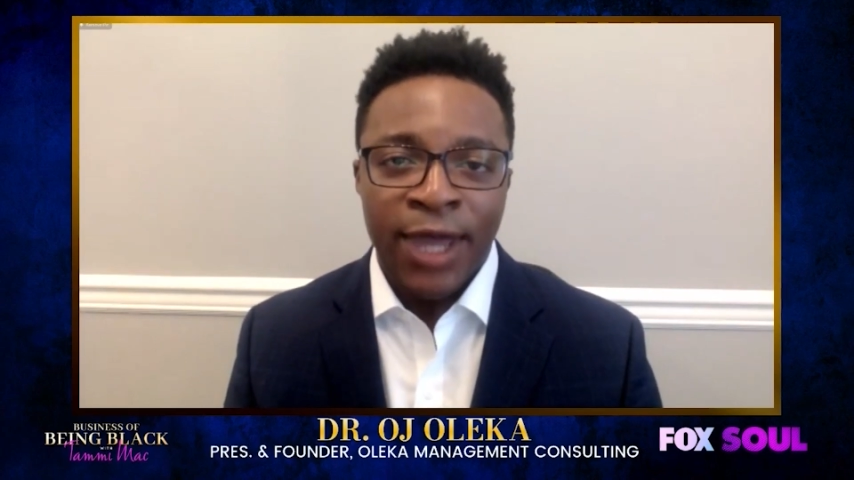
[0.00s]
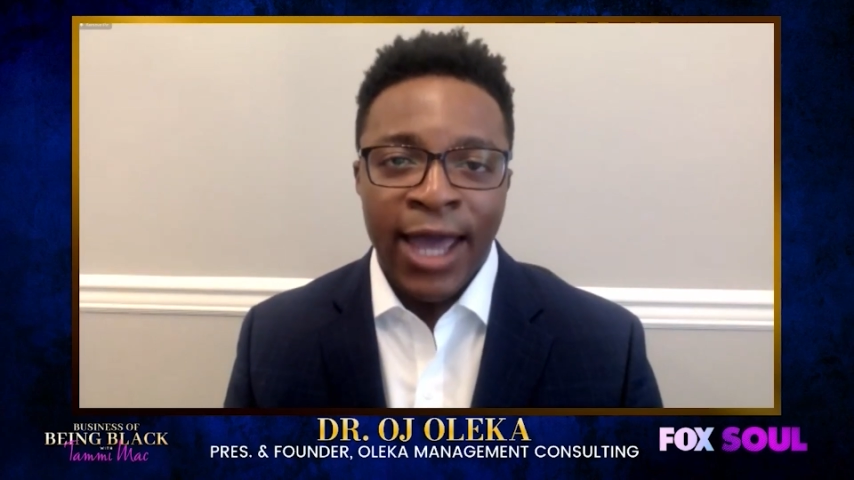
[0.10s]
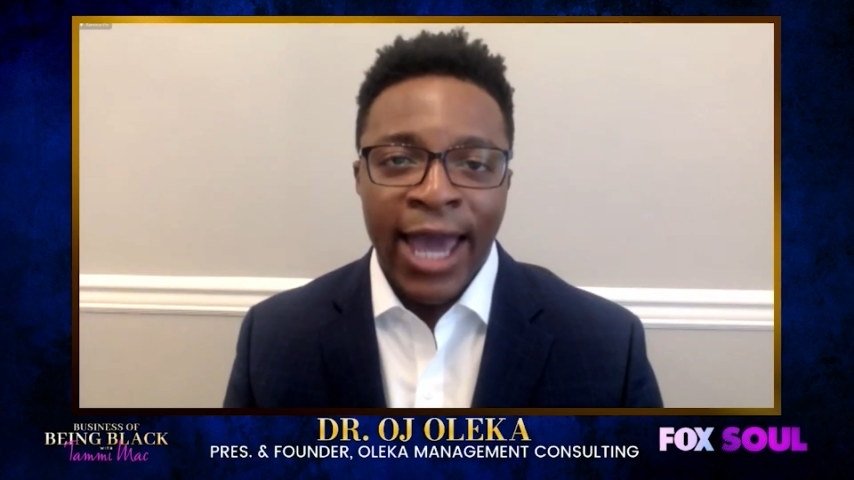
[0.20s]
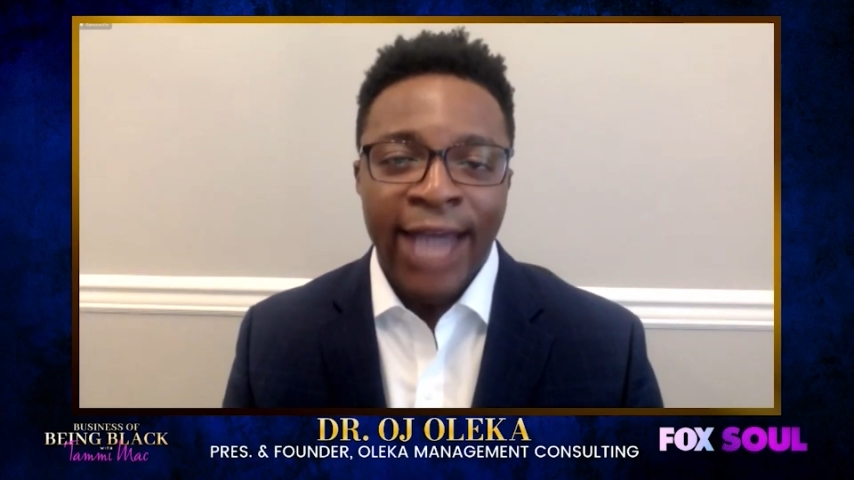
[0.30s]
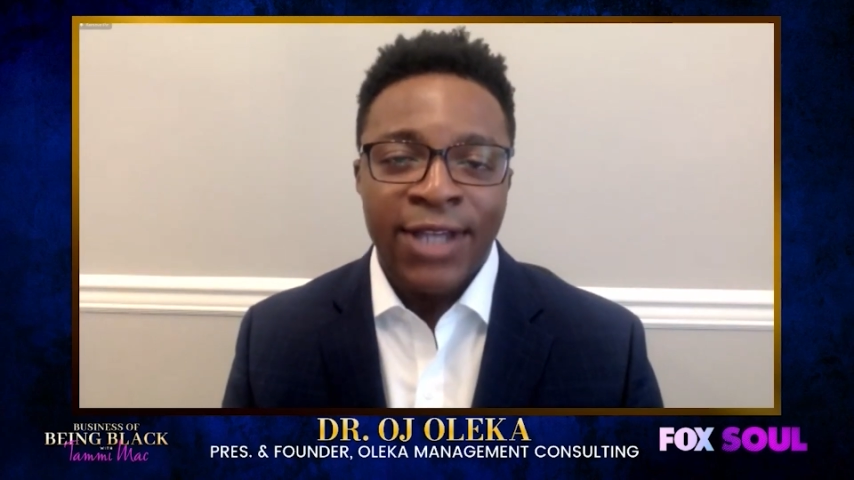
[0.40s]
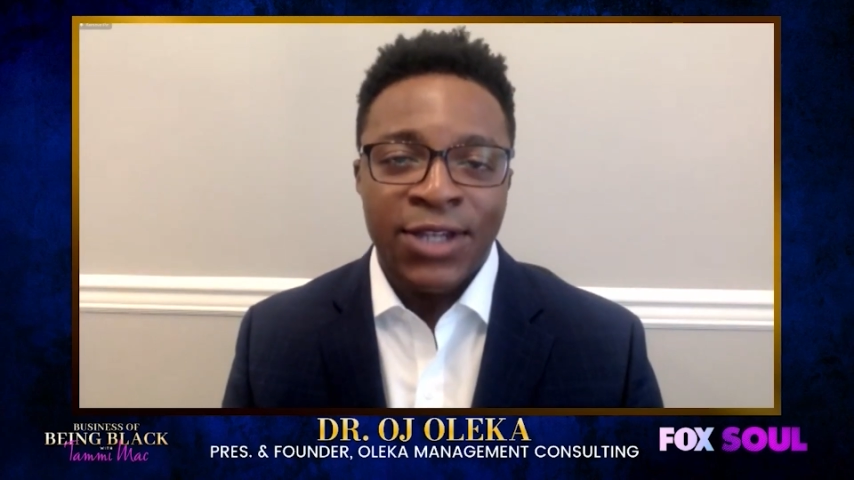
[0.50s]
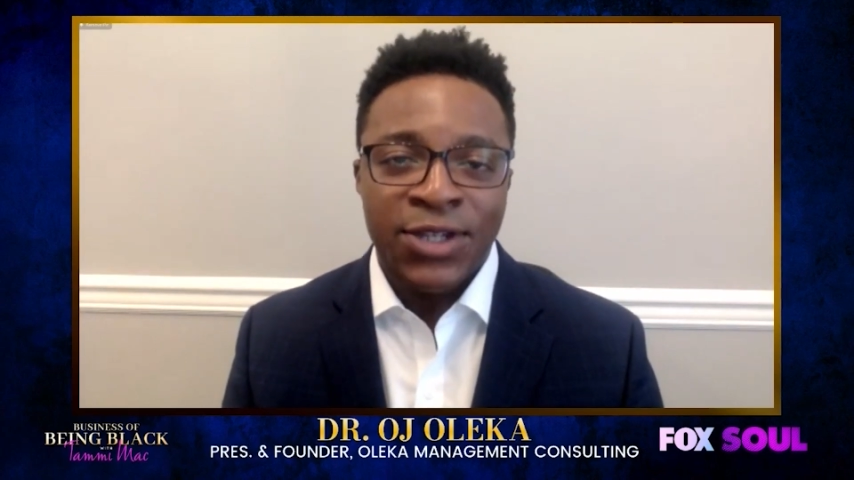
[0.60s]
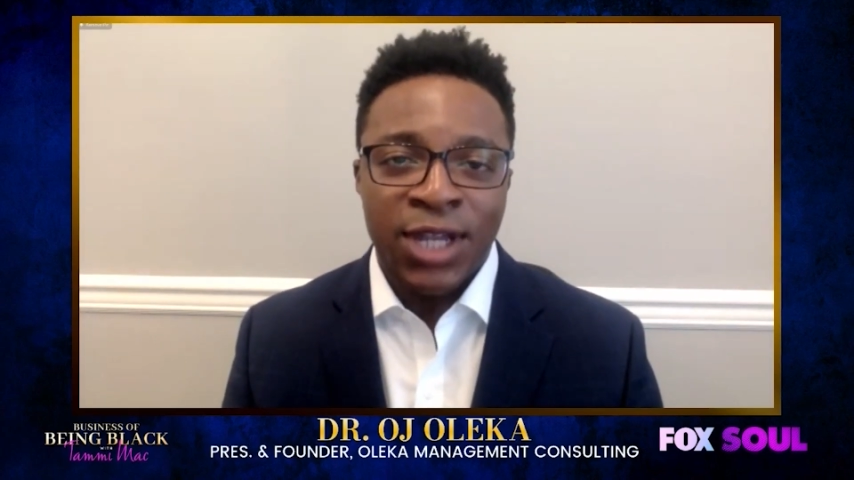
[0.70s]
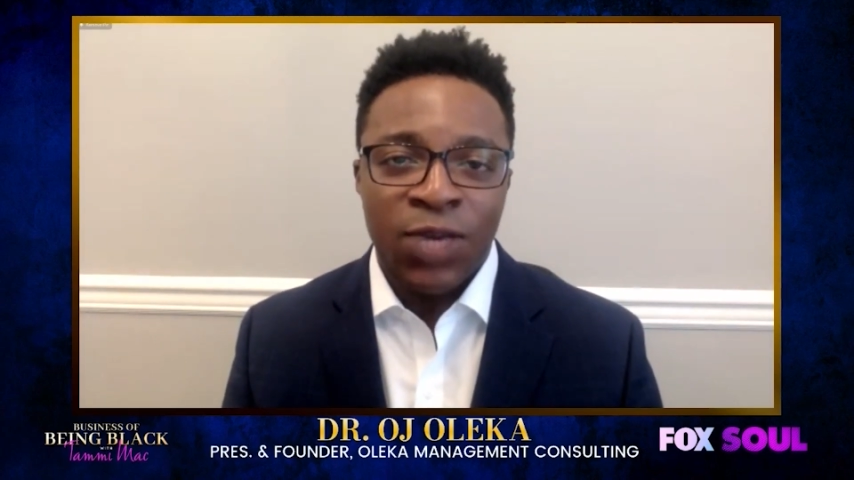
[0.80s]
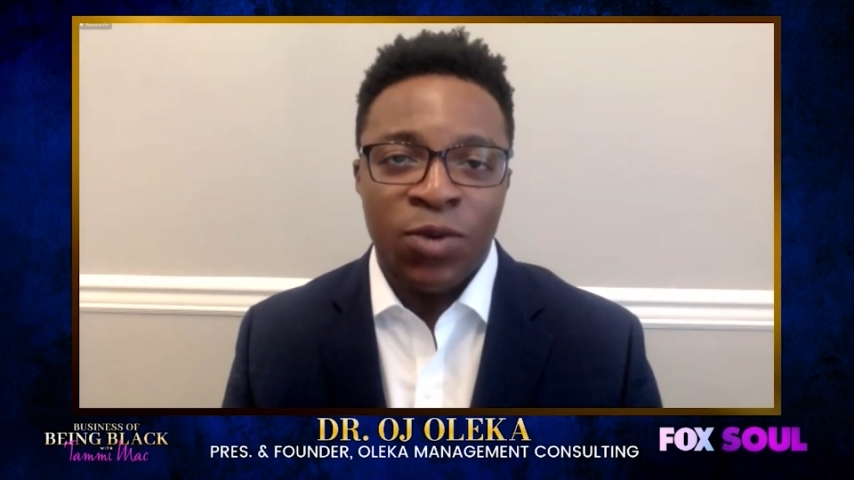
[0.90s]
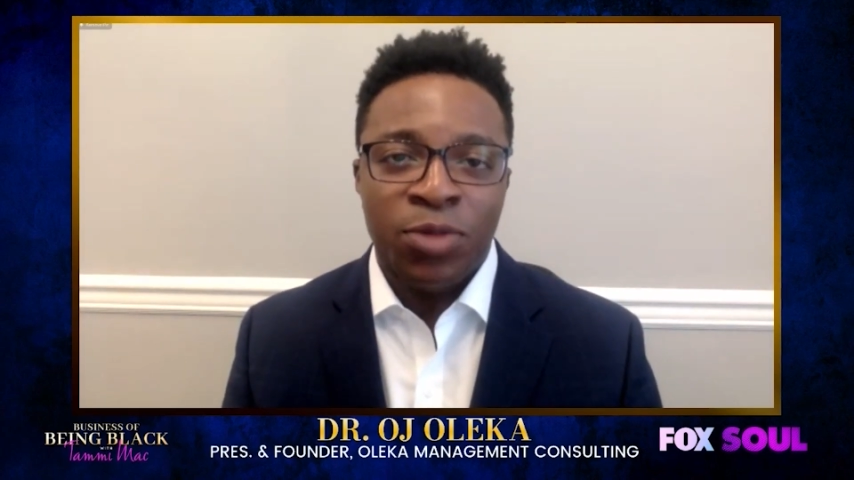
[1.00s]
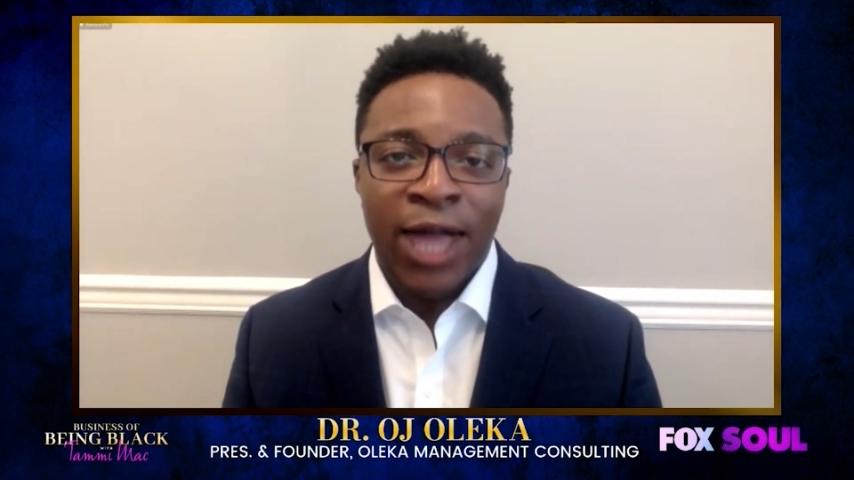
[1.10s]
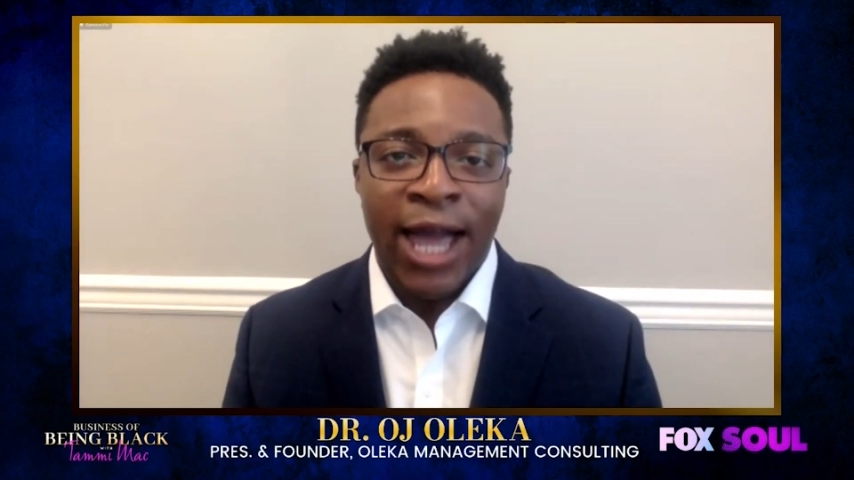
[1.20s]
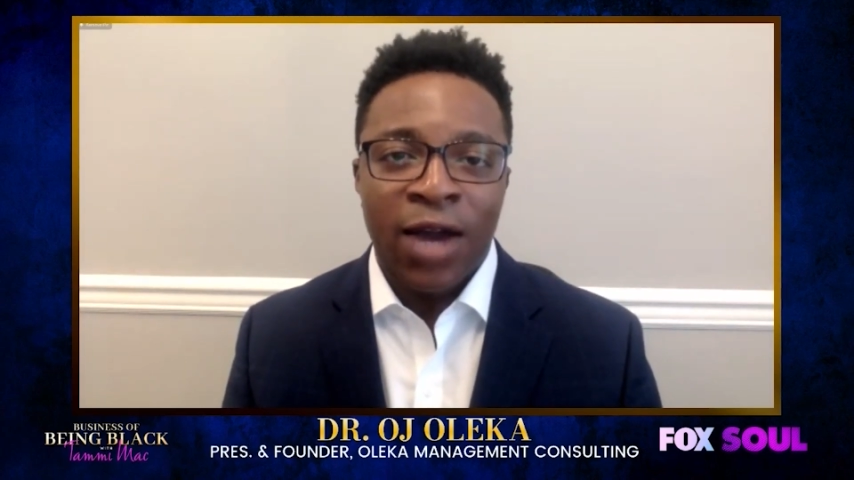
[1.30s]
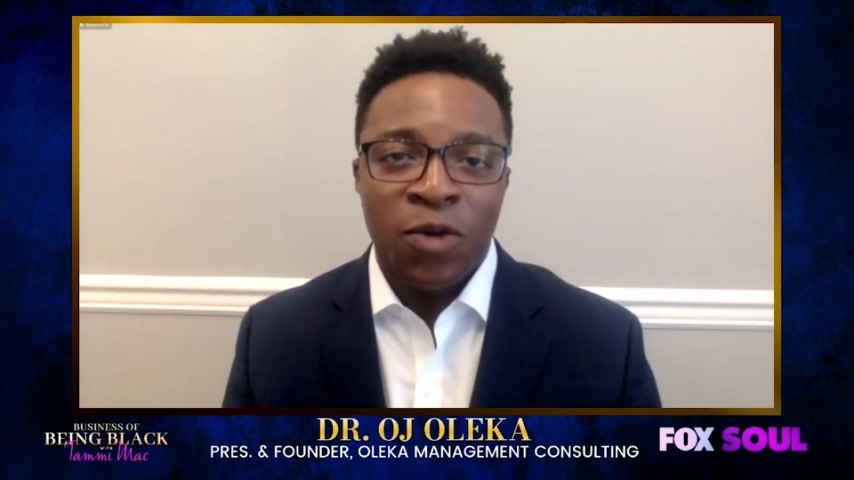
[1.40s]
as a city with
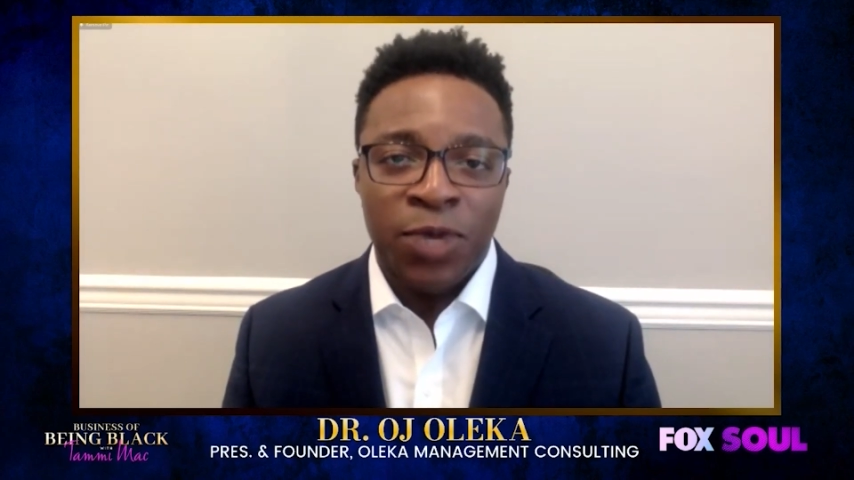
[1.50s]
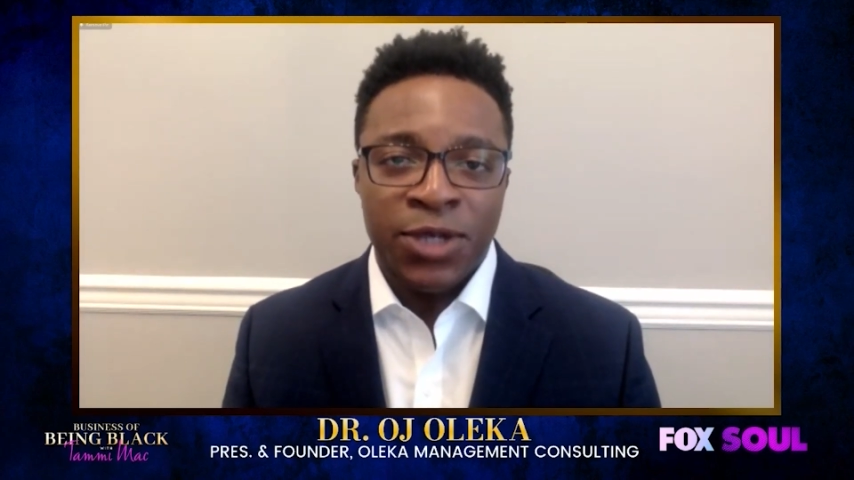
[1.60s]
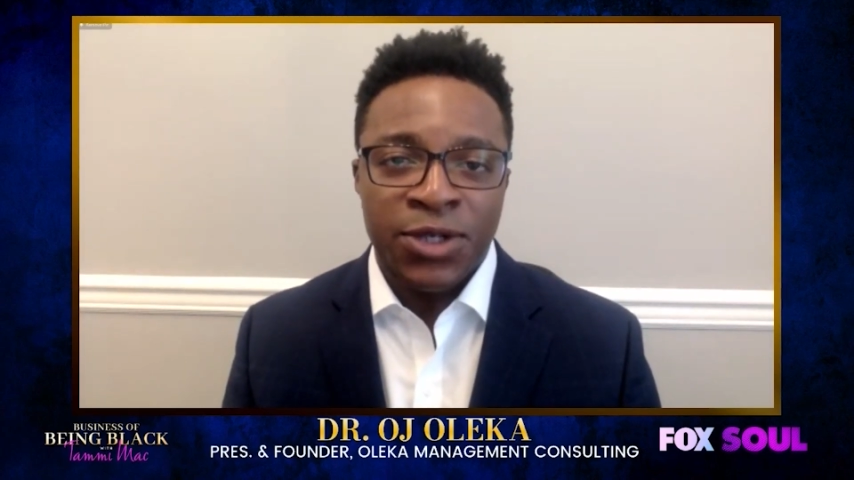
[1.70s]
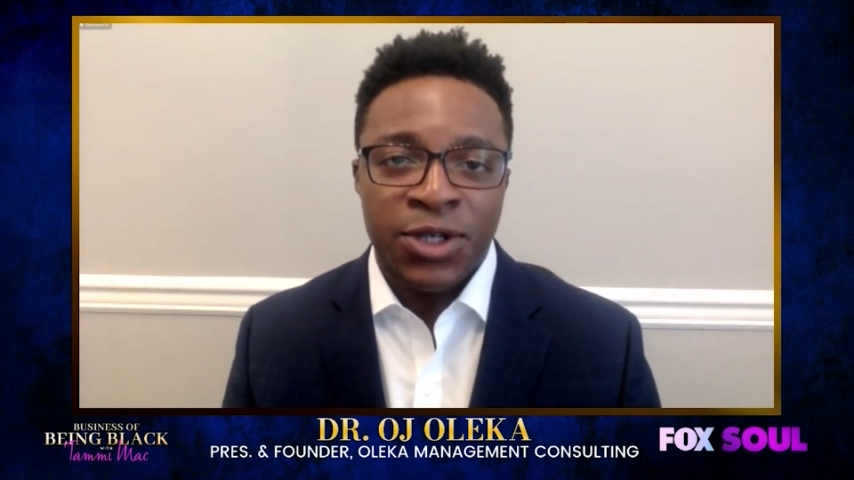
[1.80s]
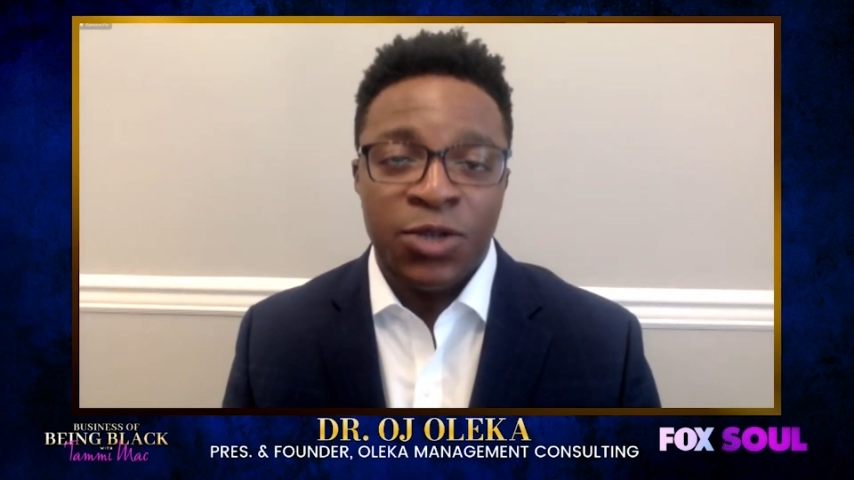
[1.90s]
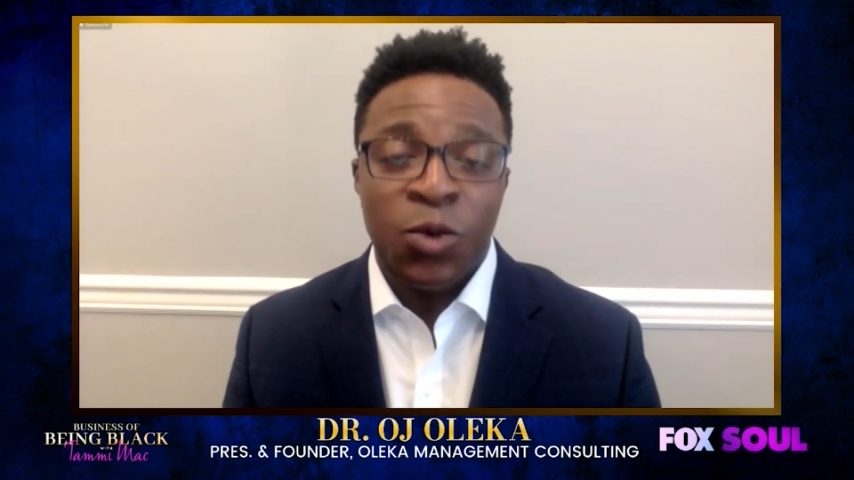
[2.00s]
black owned businesses.